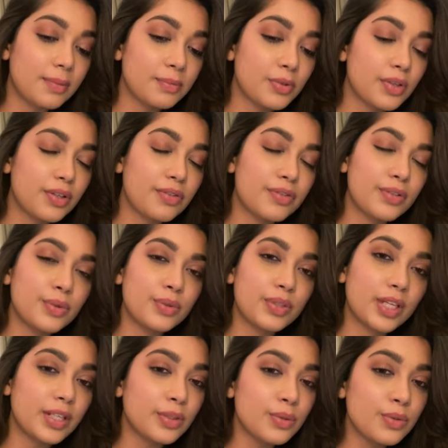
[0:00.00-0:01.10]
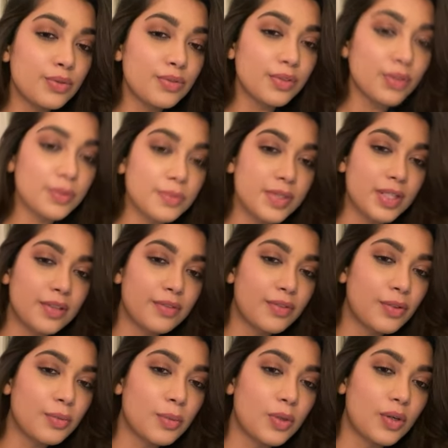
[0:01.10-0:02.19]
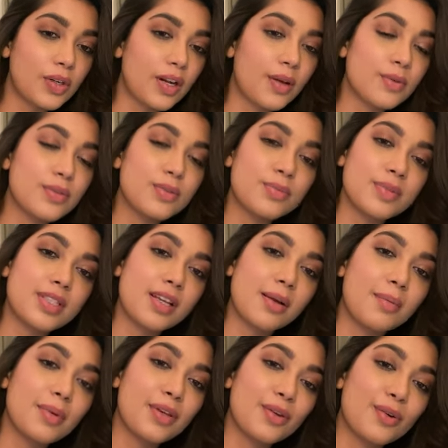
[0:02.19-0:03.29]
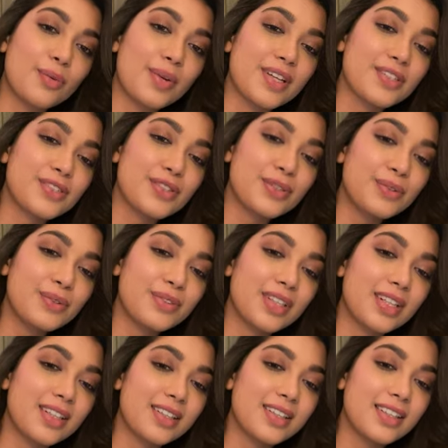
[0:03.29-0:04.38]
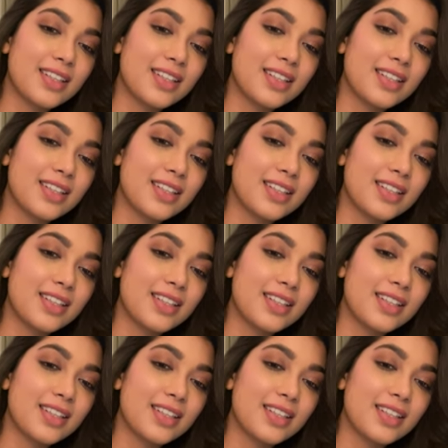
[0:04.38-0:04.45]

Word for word: I'm doing a few Telugu films and a few more announcements coming your way soon.